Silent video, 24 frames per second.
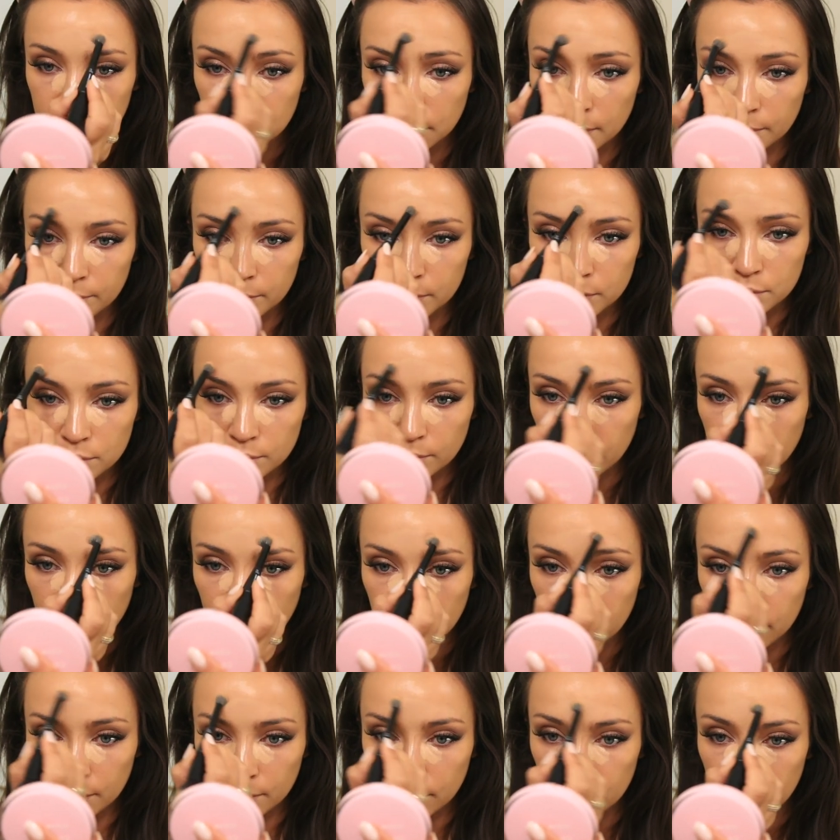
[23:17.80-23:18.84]
In
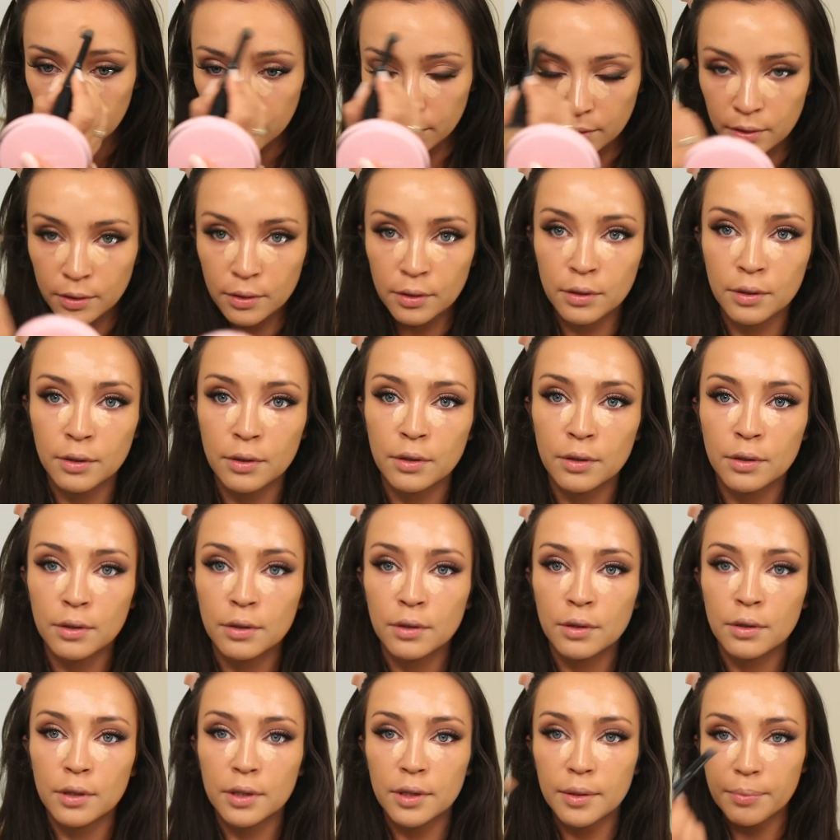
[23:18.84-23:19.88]
between
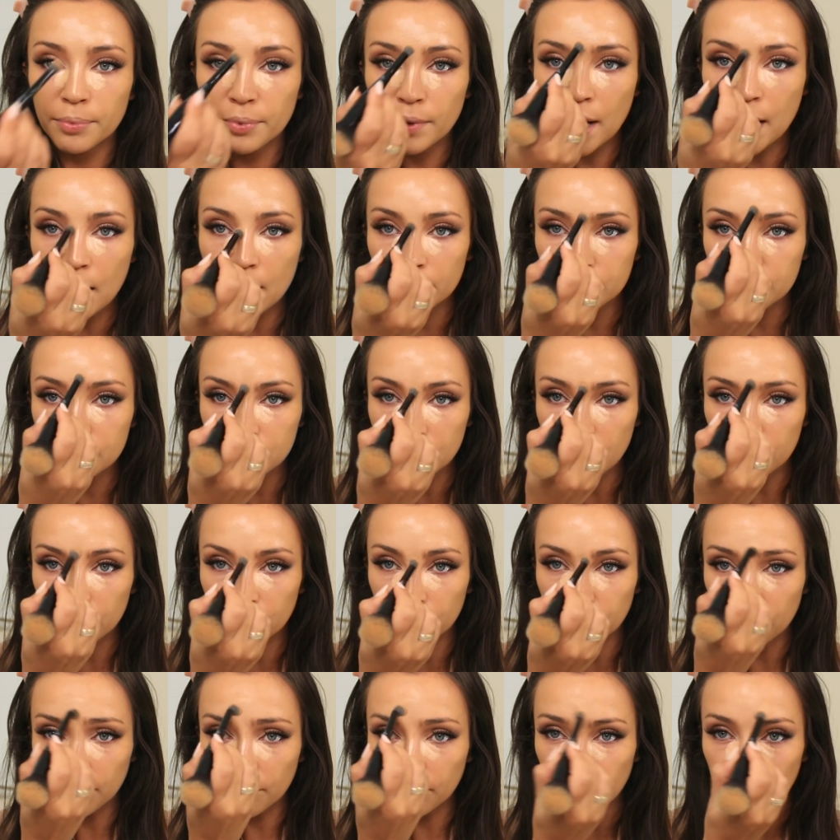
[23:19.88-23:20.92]
the brow, center
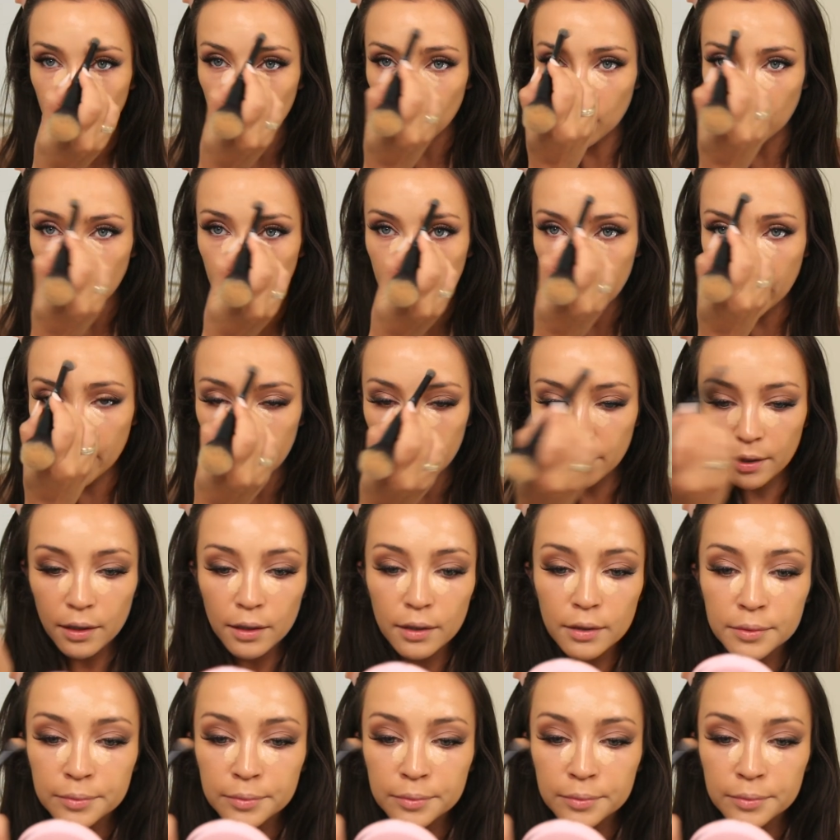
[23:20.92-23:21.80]
of the forehead.